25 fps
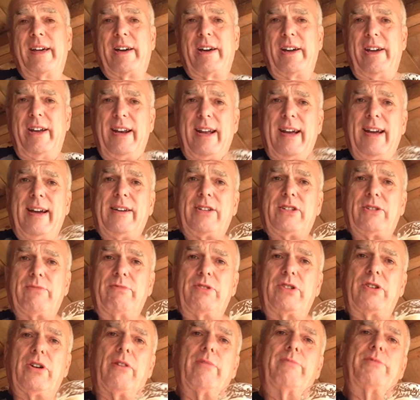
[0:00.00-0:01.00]
You know how
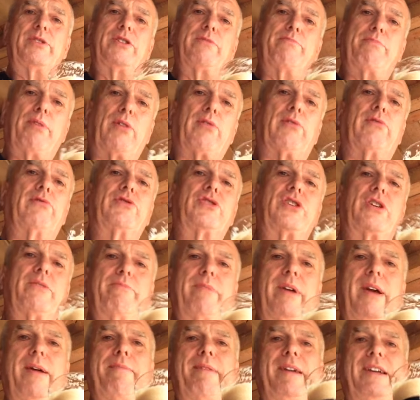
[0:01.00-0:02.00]
sometimes the bottles can
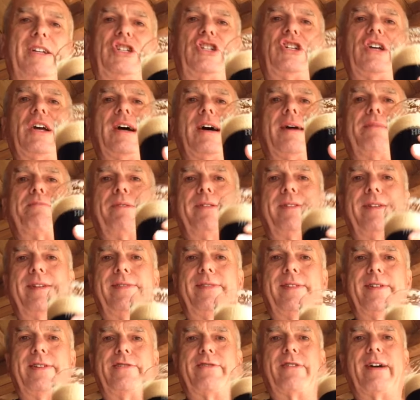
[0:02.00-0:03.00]
be a bit sharper
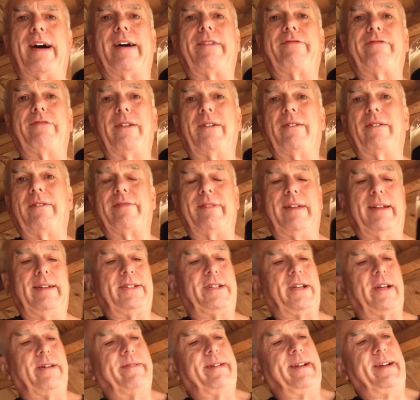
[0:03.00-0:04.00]
than the draft? Well, I think
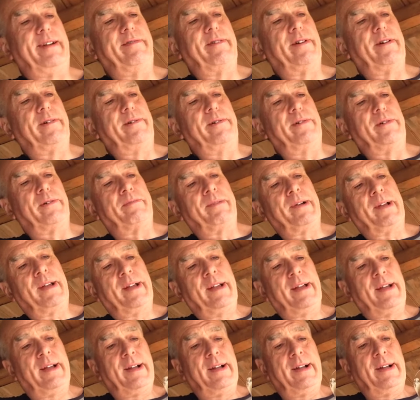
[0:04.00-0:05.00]
so when he rode up.
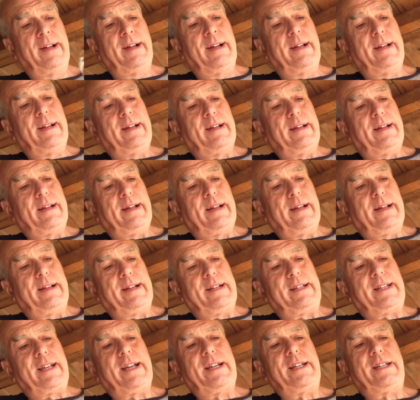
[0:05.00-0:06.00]
And I
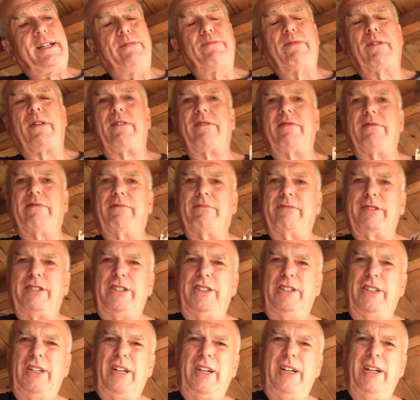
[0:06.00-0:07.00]
tasted one, I thought,
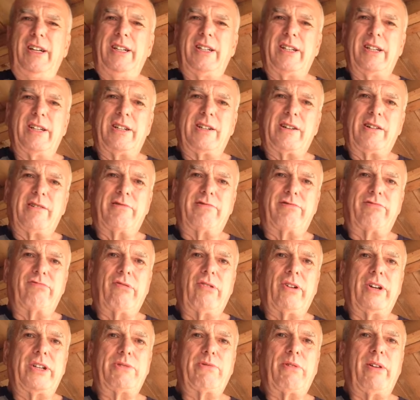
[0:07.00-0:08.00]
Jesus
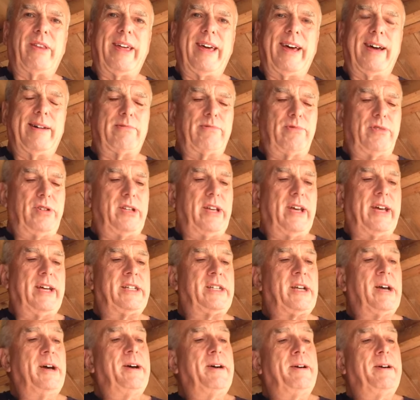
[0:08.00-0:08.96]
Christ, what the hell was this?